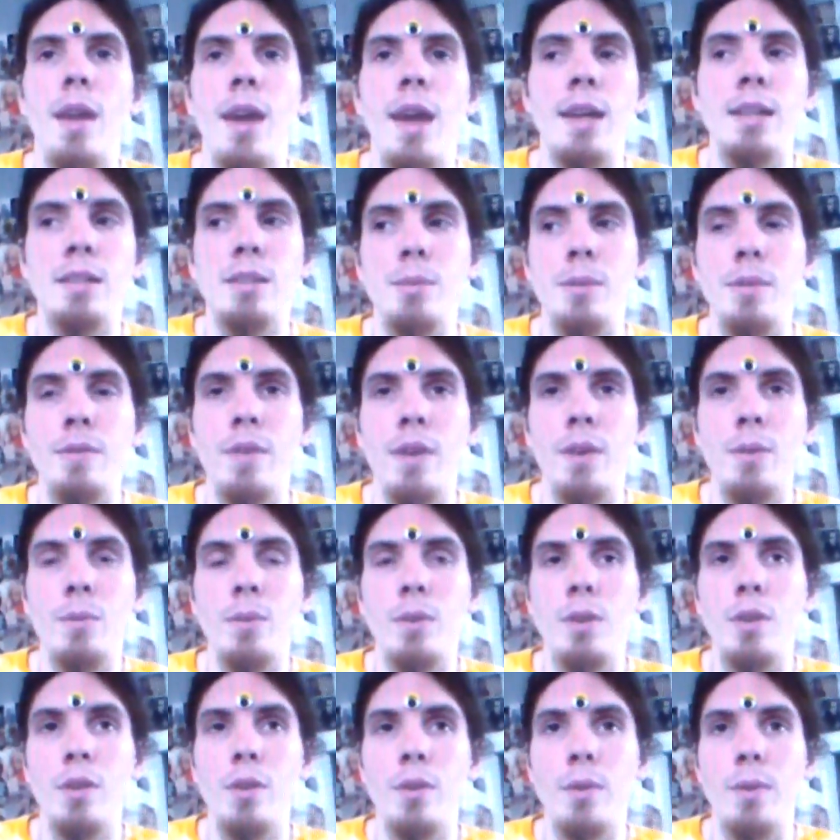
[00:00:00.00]
asked me if I
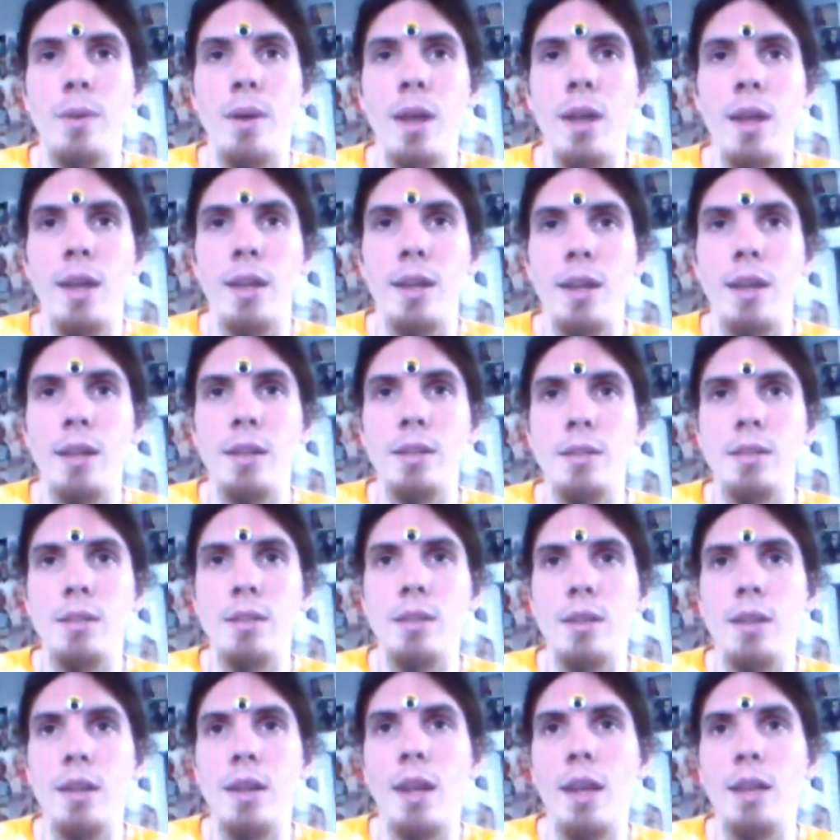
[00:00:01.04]
wanted to ride,
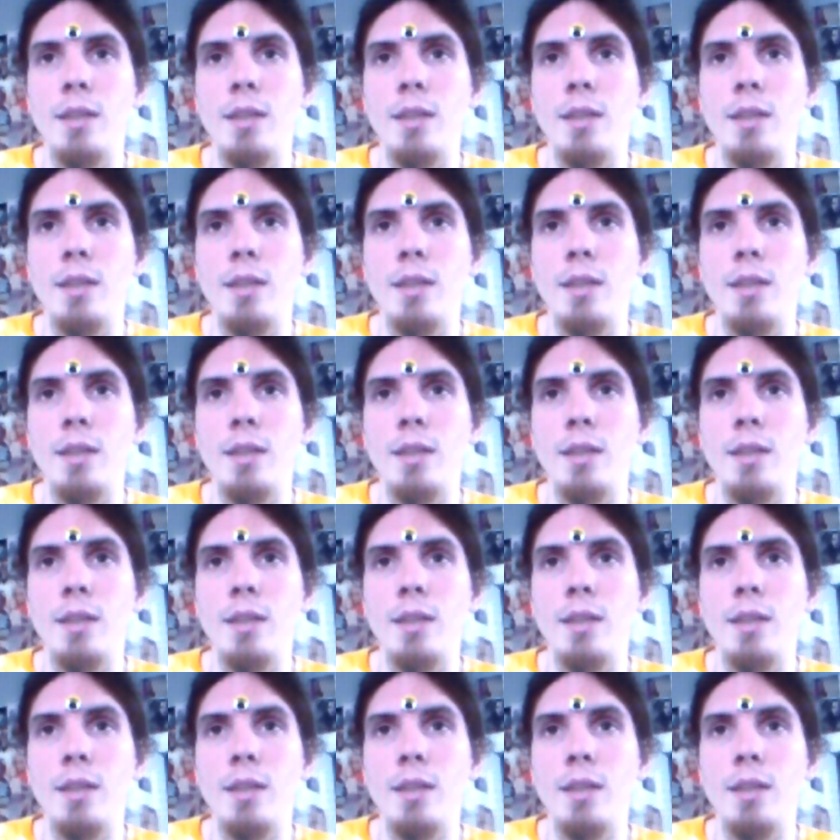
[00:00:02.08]
and